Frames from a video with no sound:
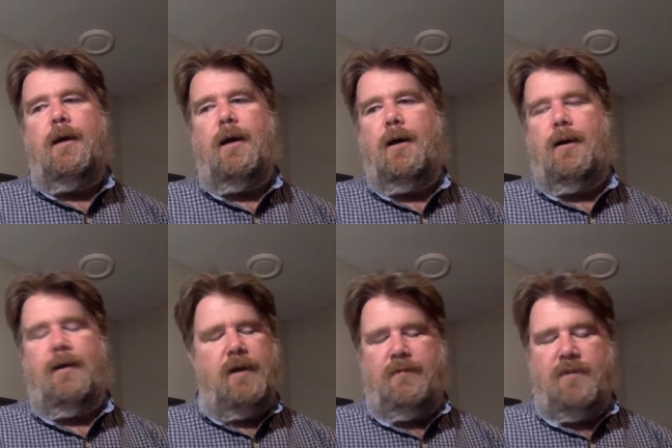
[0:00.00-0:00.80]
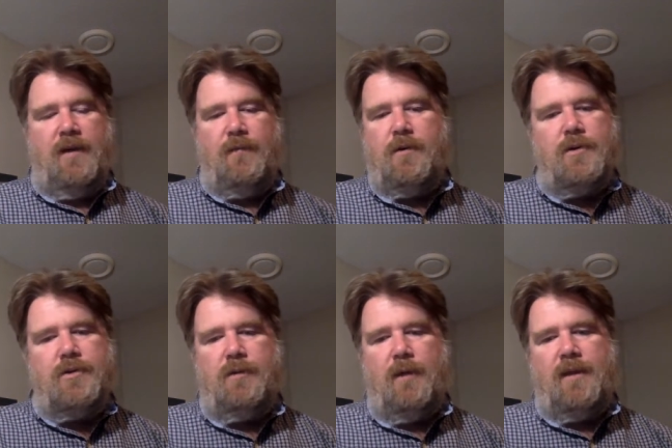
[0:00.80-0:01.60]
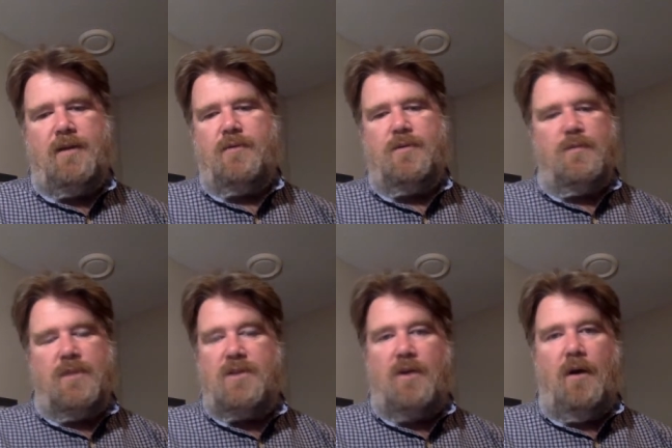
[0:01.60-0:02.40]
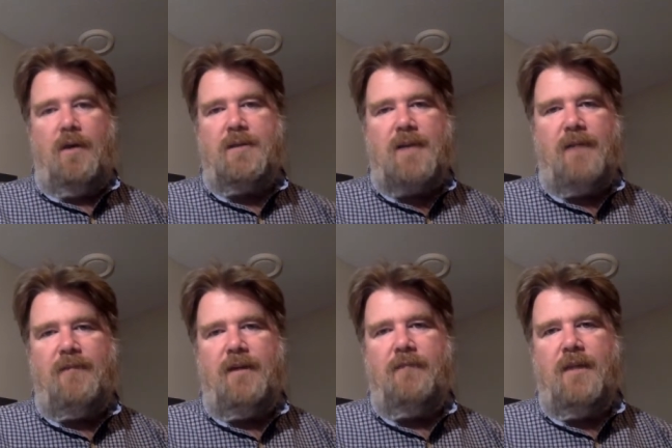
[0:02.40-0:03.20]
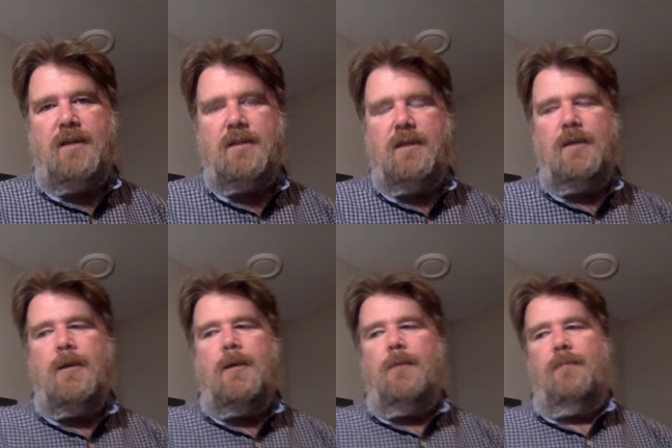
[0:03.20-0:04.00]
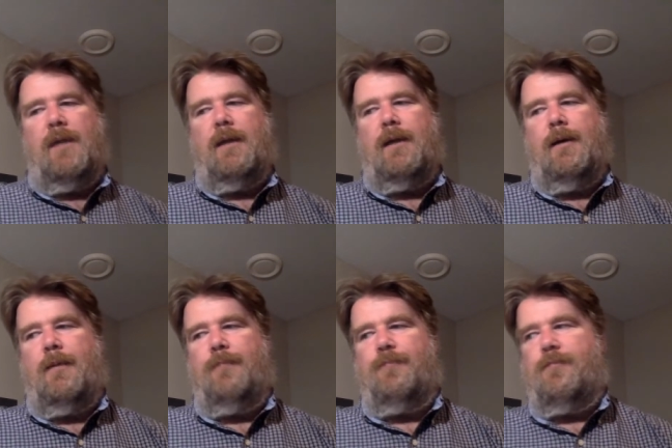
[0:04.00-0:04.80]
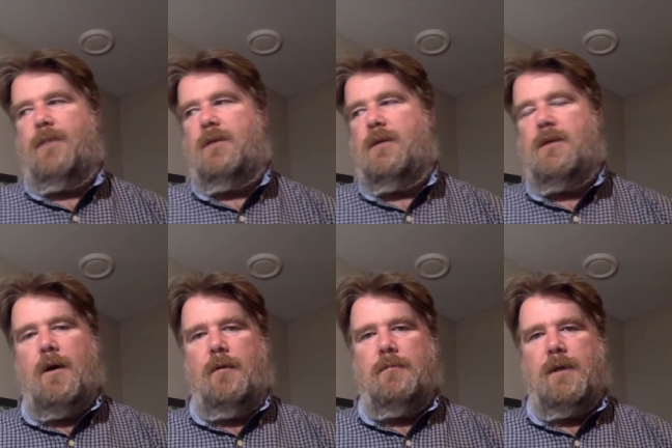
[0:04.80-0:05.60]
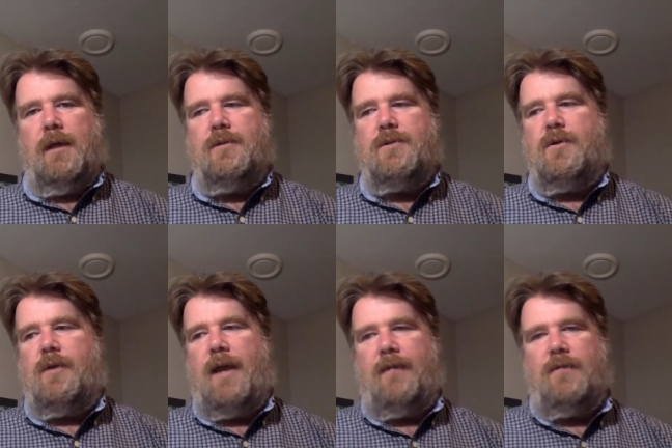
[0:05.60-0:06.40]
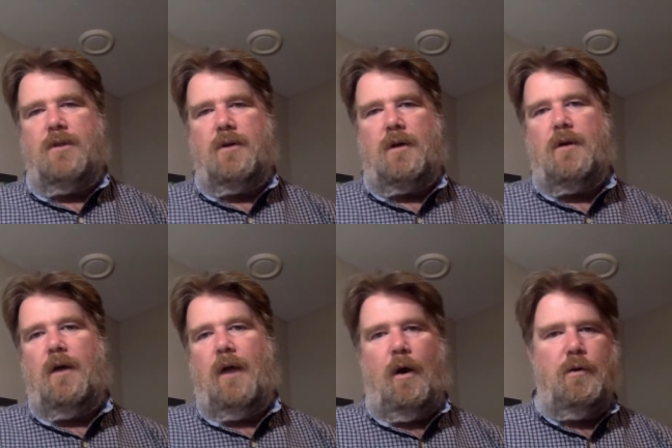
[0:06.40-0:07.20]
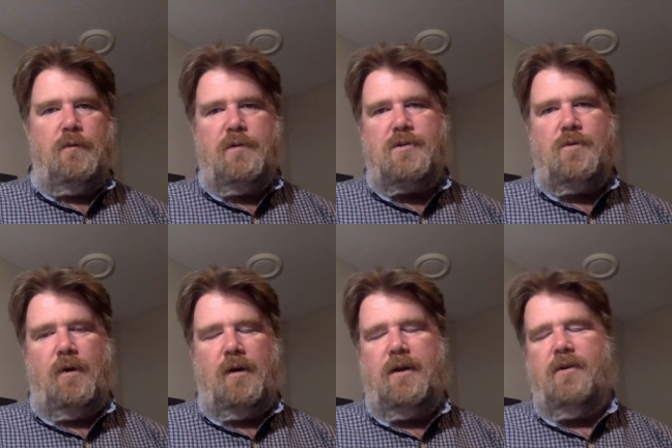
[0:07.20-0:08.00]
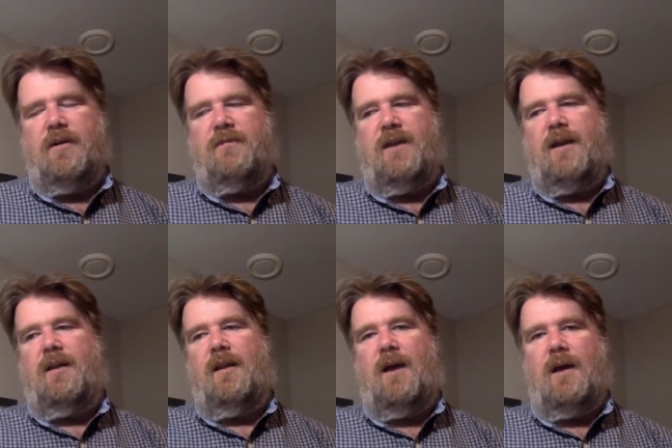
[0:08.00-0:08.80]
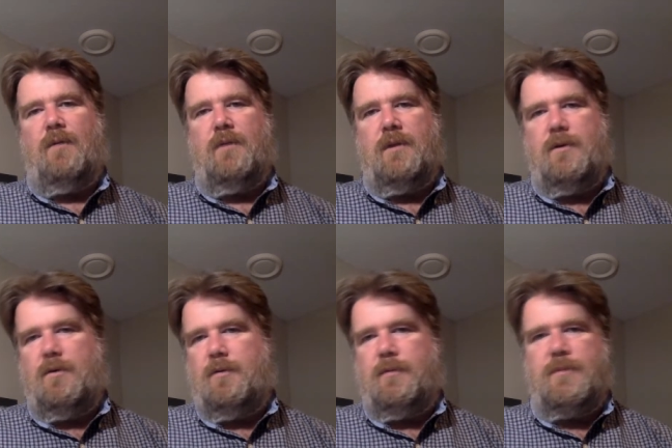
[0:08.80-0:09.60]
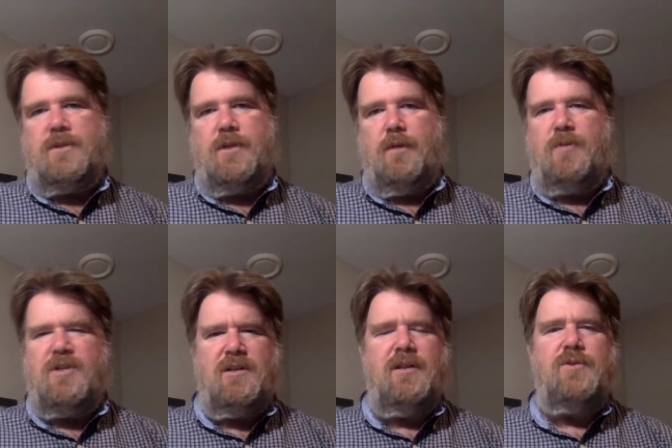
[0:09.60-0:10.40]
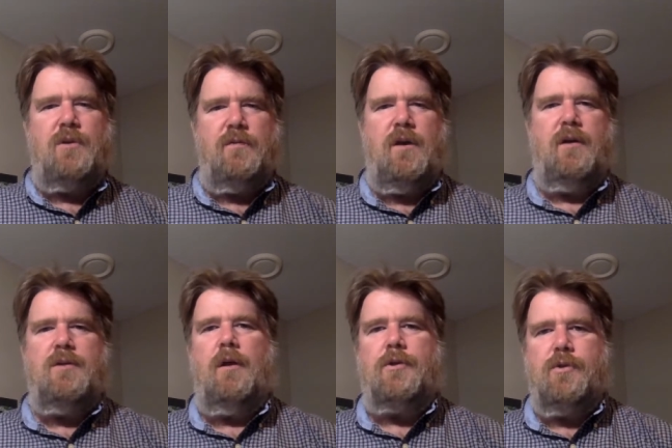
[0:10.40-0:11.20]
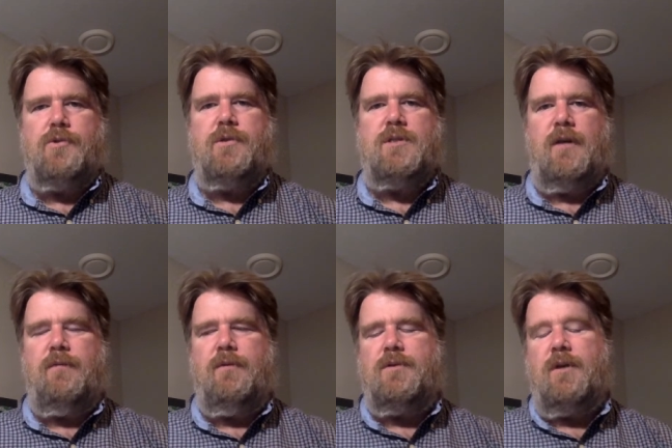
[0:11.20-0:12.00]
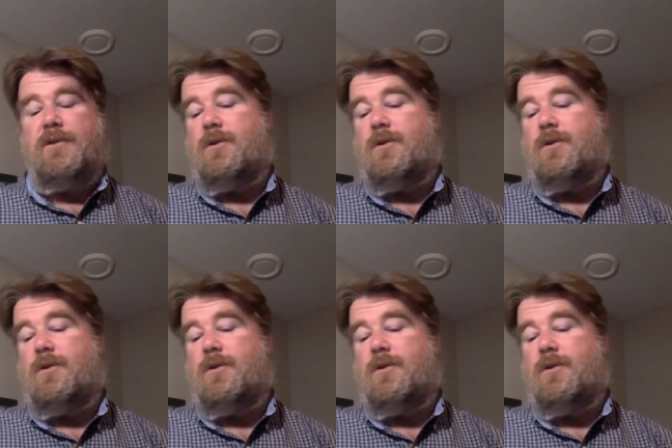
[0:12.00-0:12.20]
I've never understood why they don't put this all in sci-fi and fantasy, but they don't, and so you have to look all over the store, and you're going to find a lot of really cool, obscure, particularly sort of young adult children's stuff in those areas.